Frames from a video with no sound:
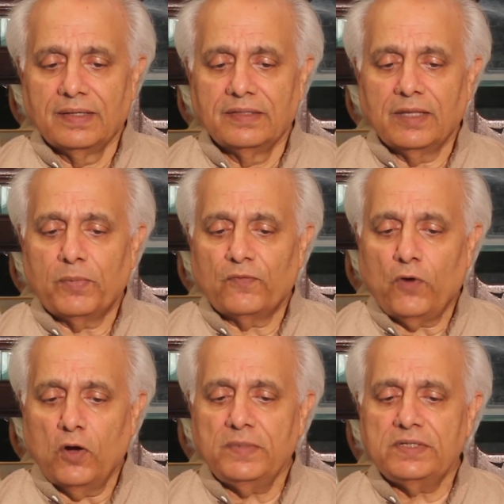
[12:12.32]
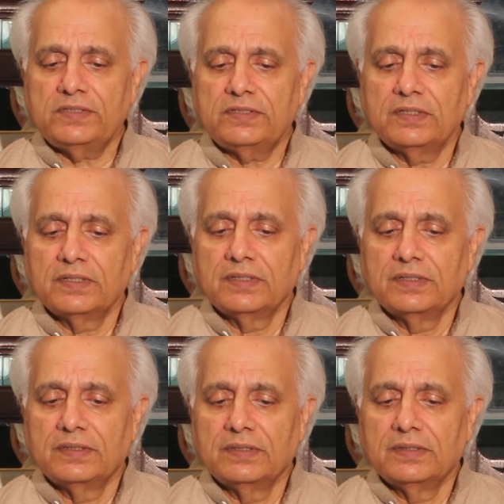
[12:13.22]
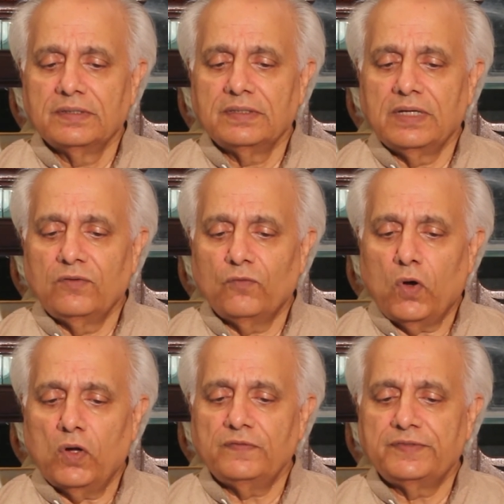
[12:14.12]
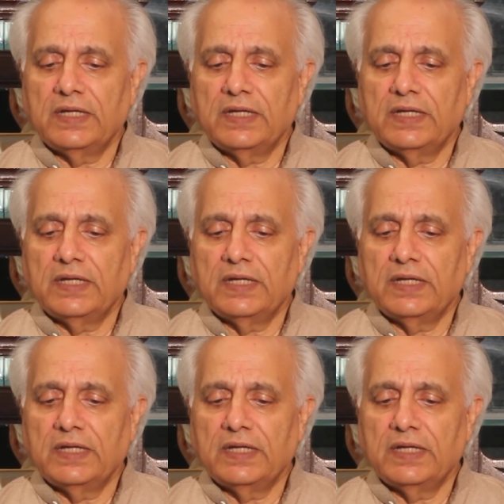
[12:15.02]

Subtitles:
The performers involved